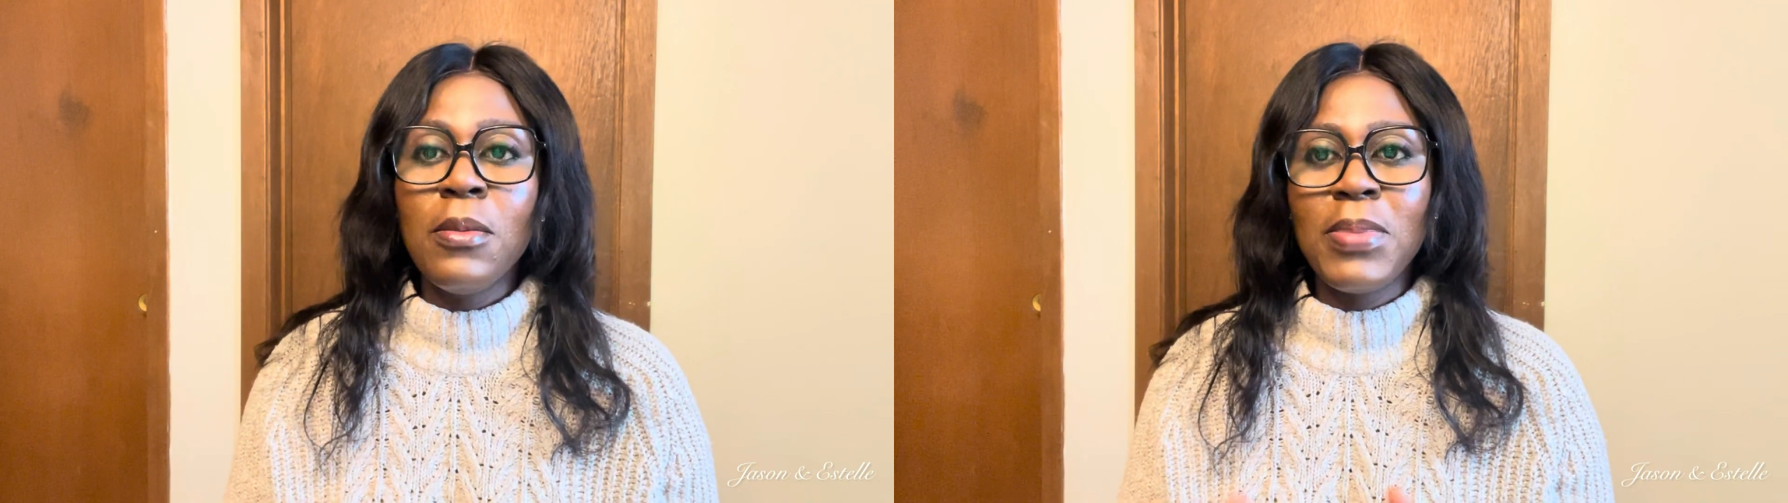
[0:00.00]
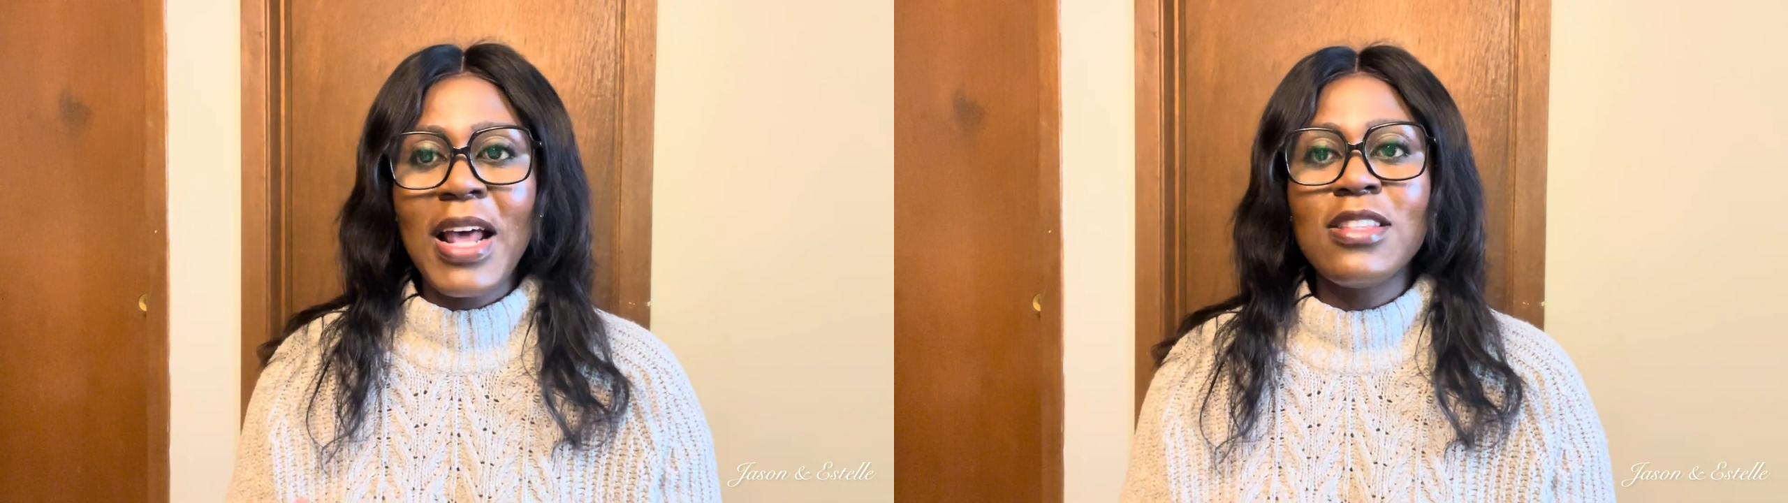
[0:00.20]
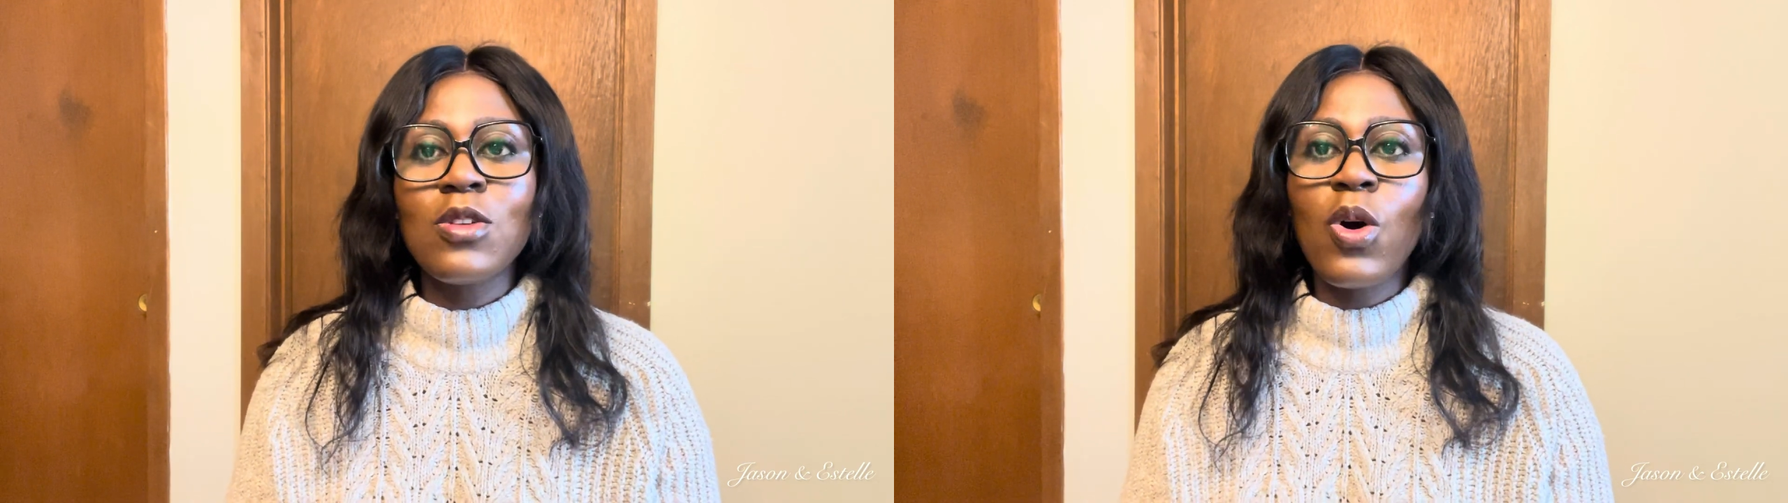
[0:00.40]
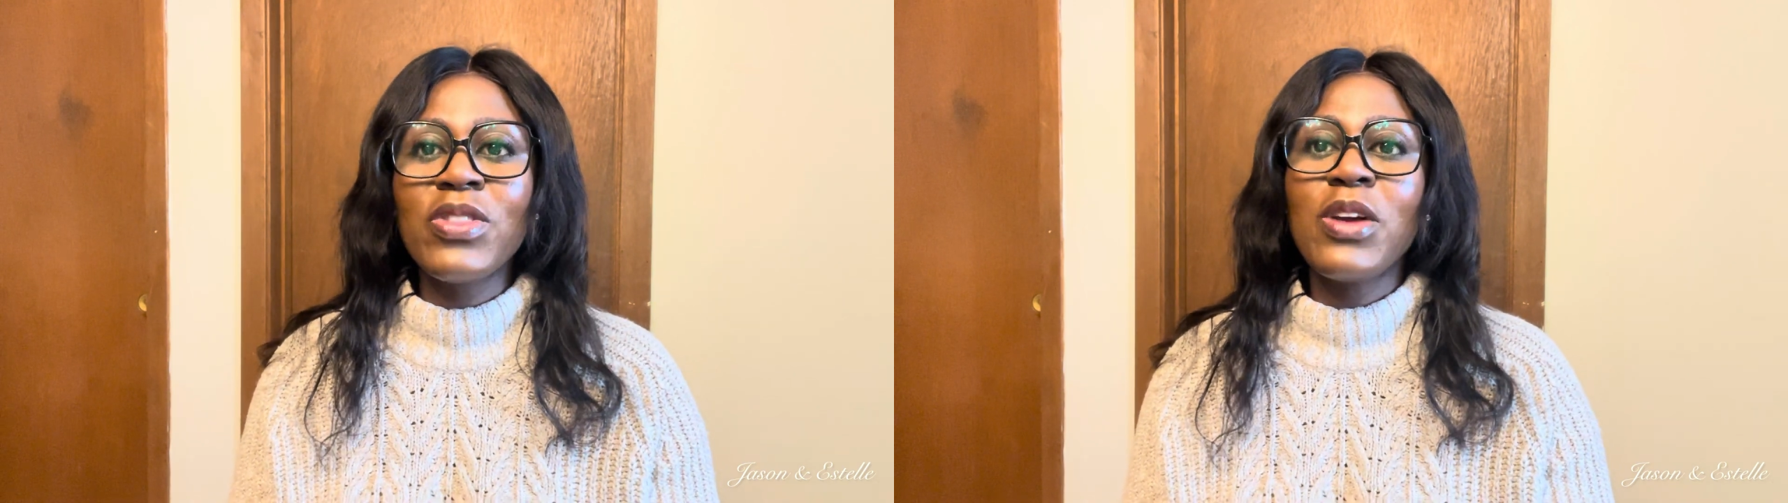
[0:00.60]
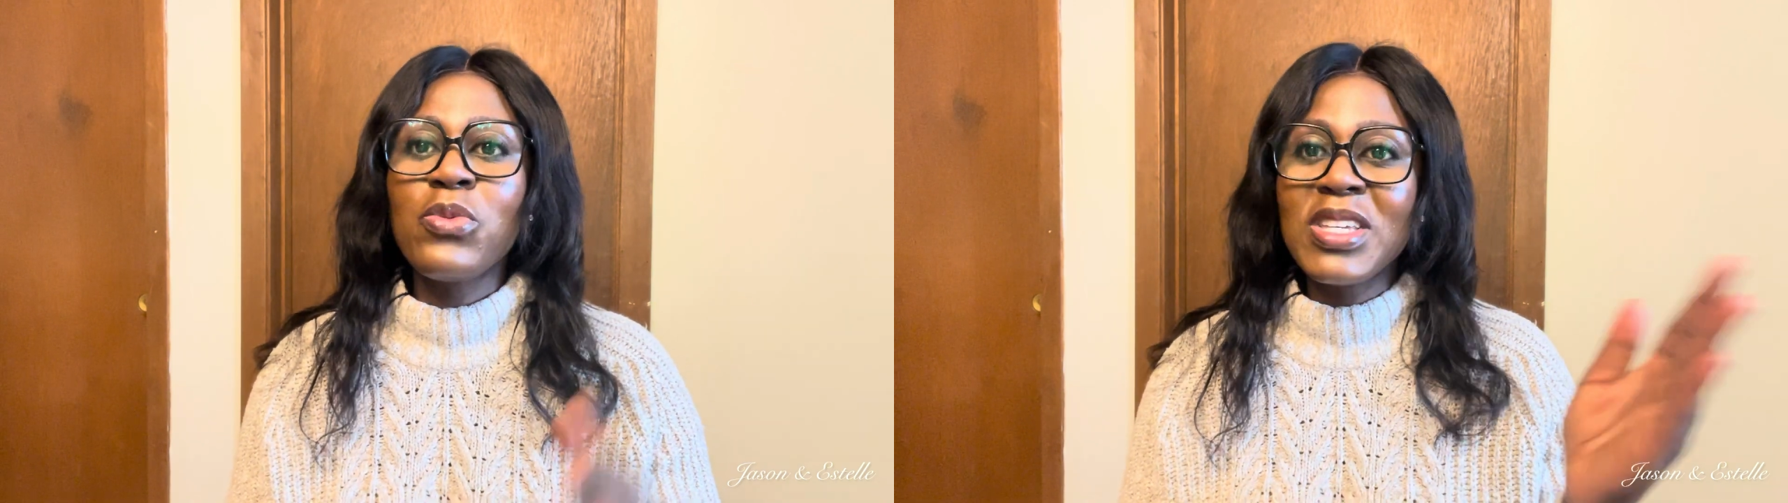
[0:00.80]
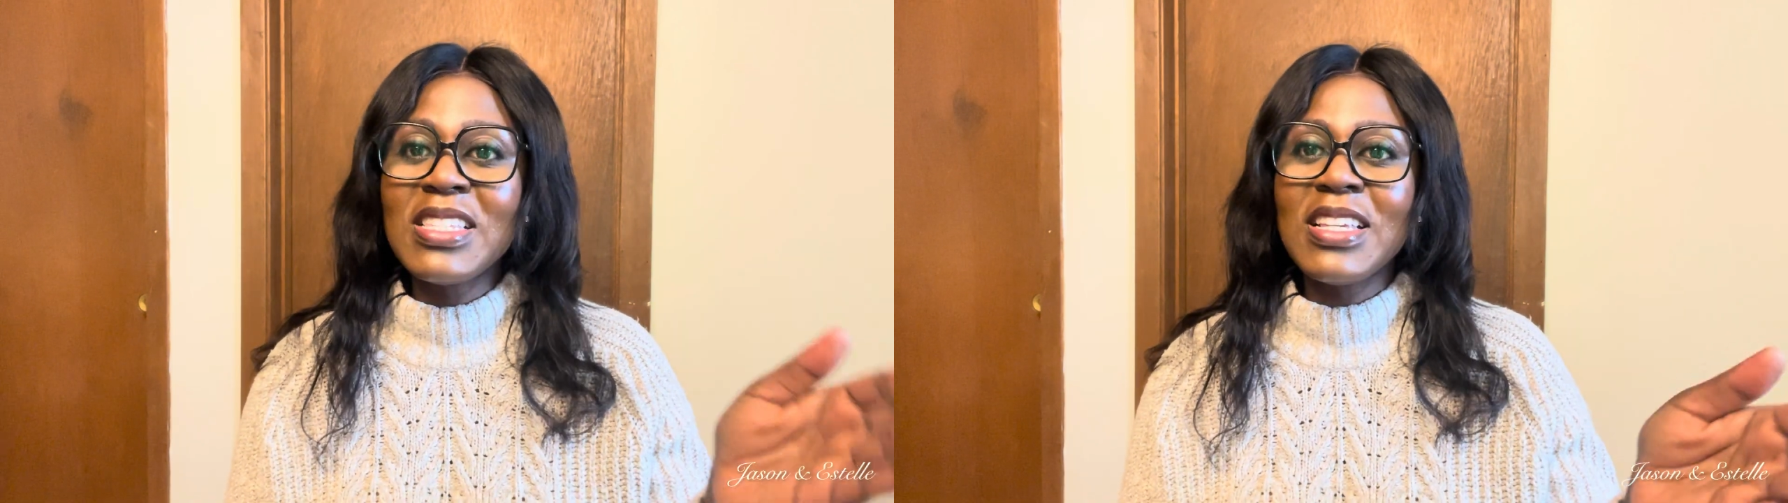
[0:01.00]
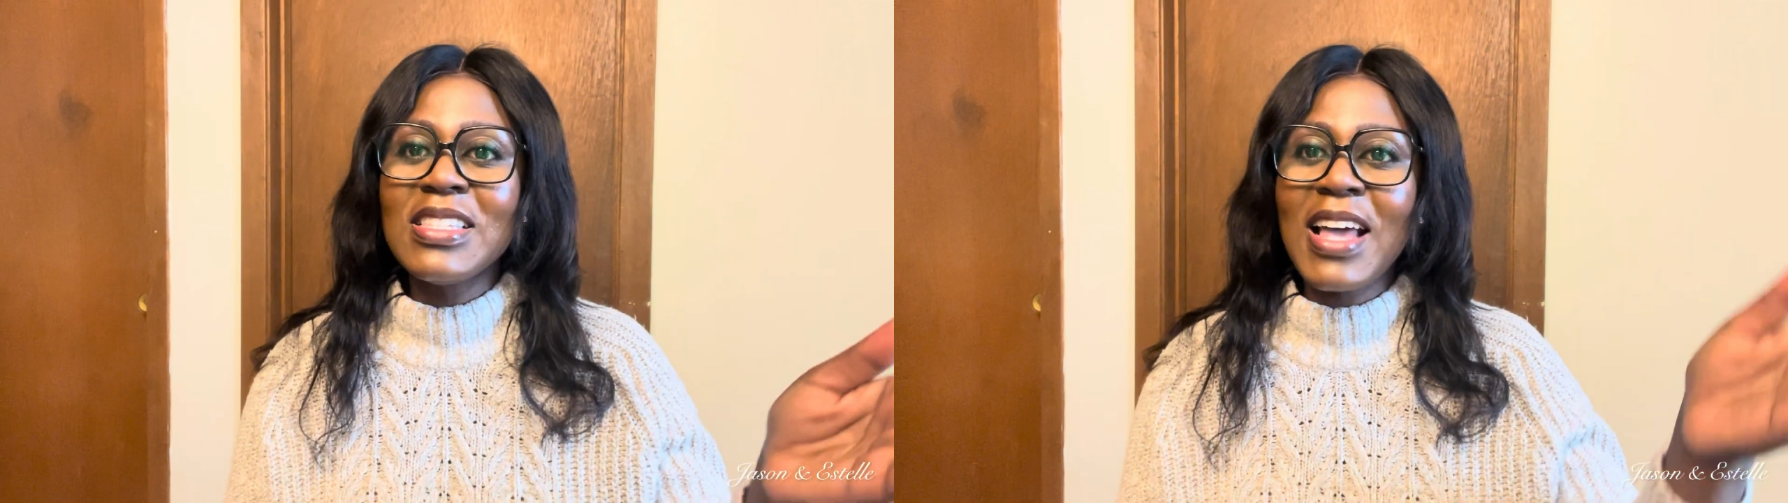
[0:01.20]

plus all the reasons